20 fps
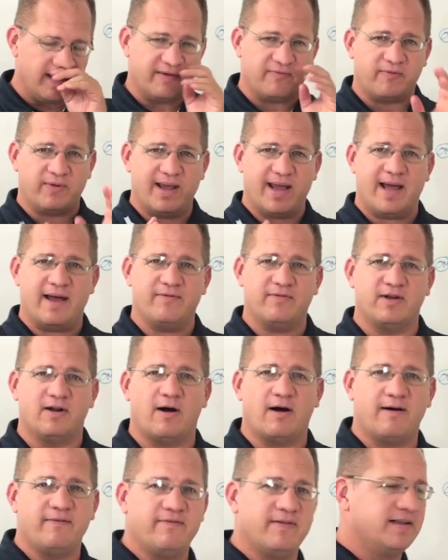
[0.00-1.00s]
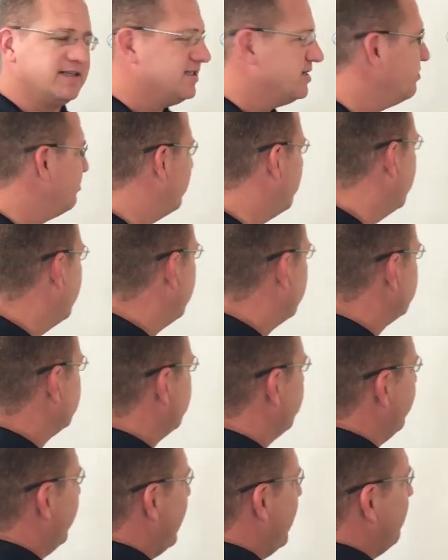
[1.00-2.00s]
if we have an offensive player,
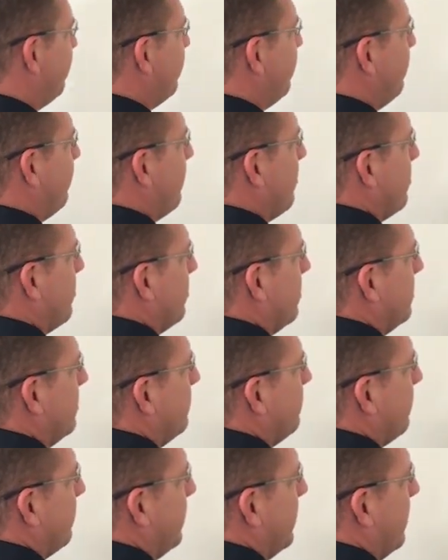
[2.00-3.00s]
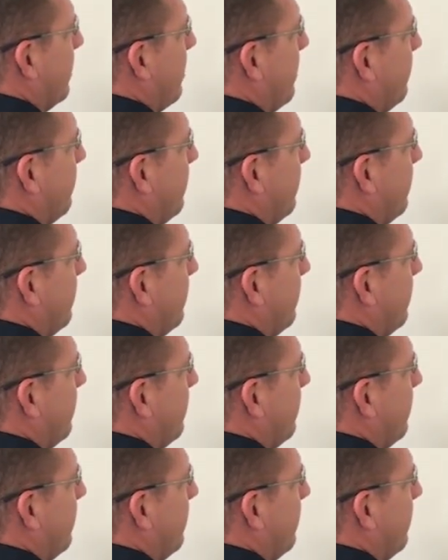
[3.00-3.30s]
so if we have a forward from the